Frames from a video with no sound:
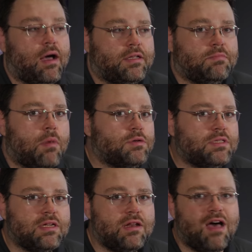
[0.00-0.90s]
It's
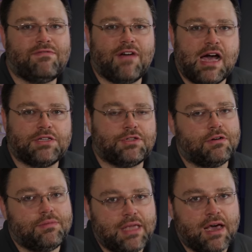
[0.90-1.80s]
mostly not
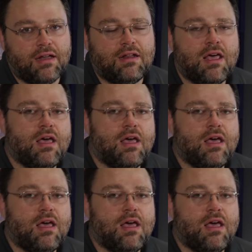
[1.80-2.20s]
faster yet,